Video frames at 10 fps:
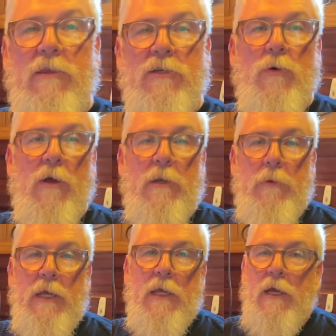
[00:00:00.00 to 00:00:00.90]
is going to
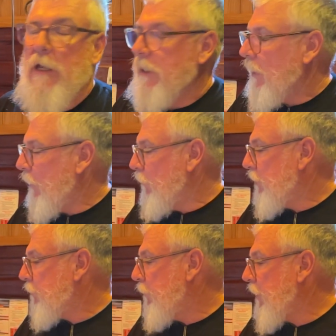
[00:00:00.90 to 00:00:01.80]
be. And with
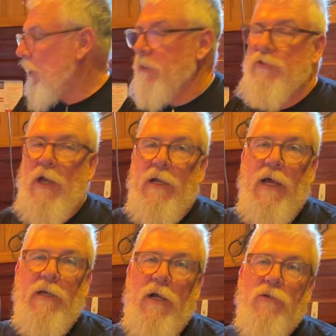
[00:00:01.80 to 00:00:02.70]
this particular site,
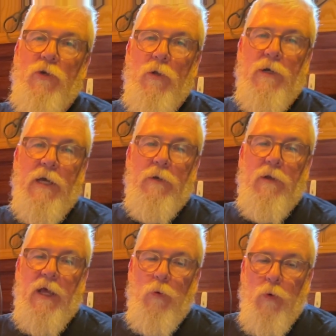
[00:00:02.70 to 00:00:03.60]
I can also look
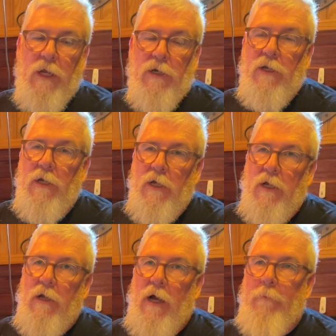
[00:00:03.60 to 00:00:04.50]
at wind
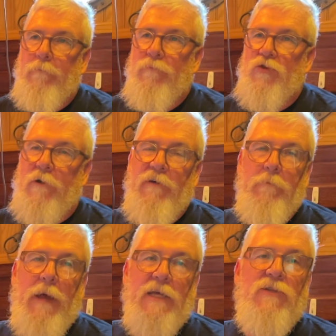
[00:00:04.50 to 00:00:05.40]
sort of
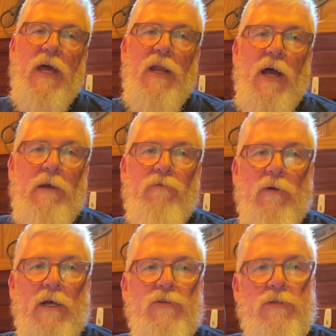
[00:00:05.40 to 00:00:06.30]
at masthead height
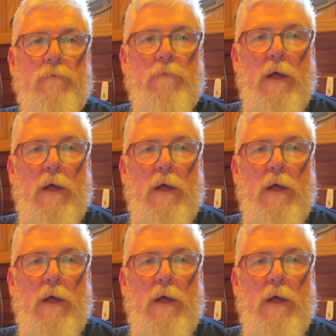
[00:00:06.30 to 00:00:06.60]
for us,